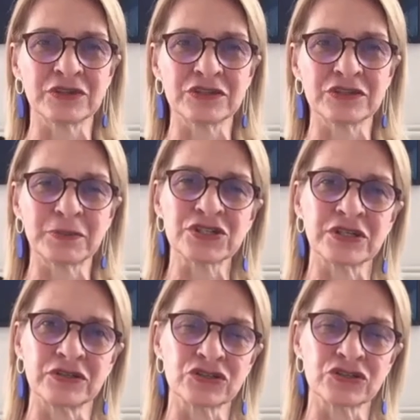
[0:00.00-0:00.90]

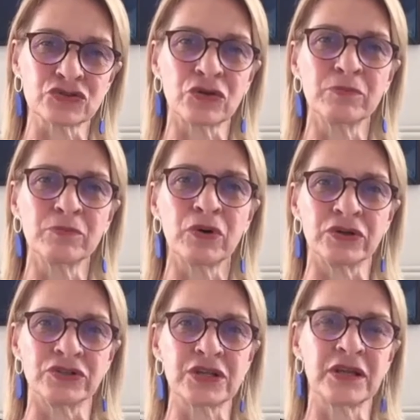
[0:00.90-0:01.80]
especially the strong
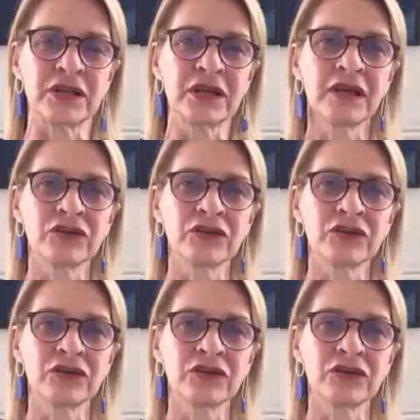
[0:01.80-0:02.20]
bonds that